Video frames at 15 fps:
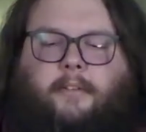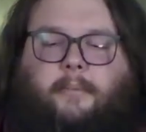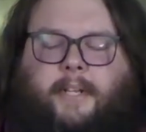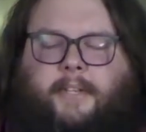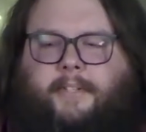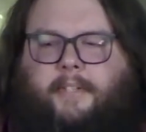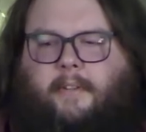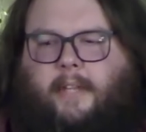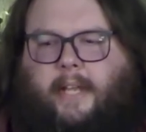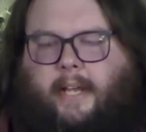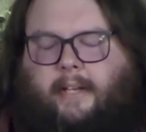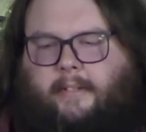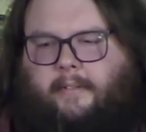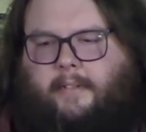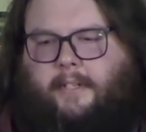The reason
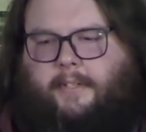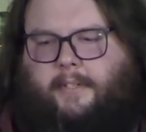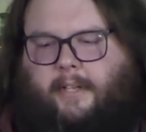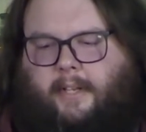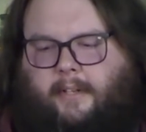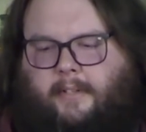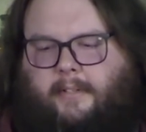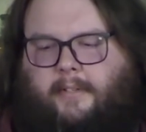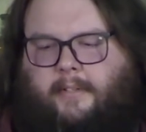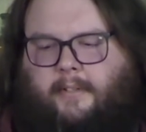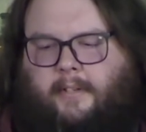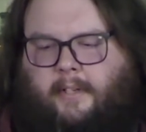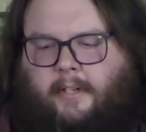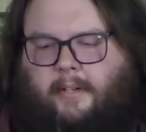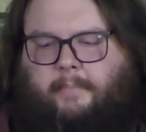that this is
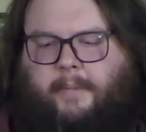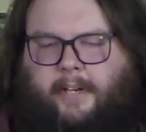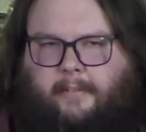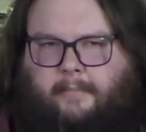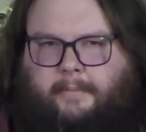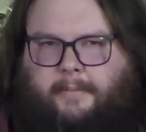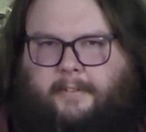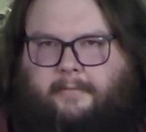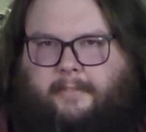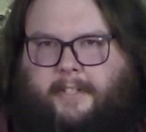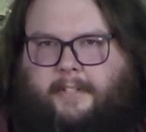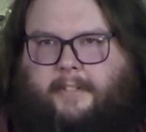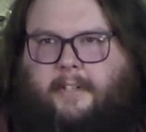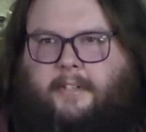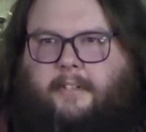a barrel proof
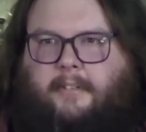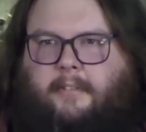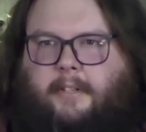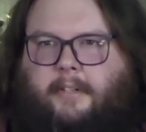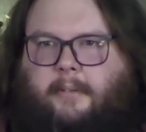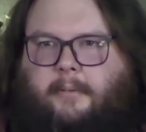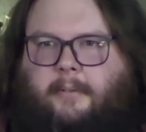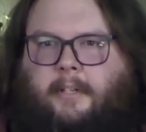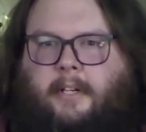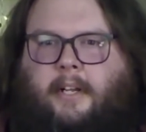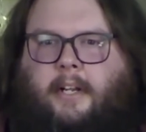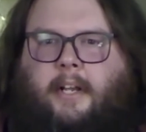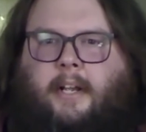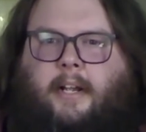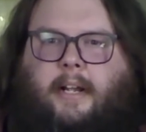at such a low
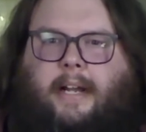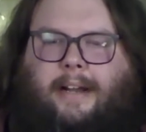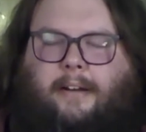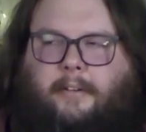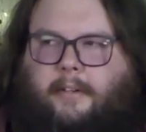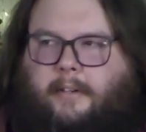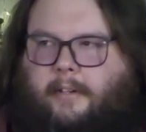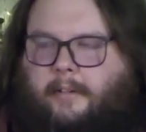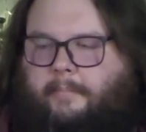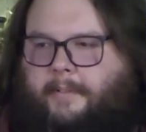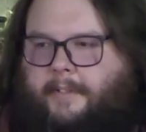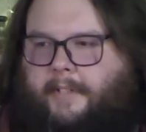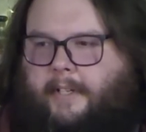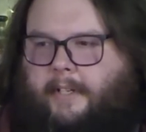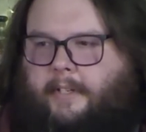alcohol
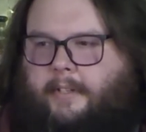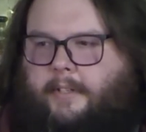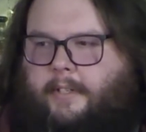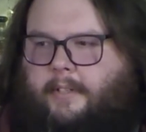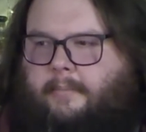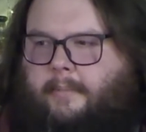percentage is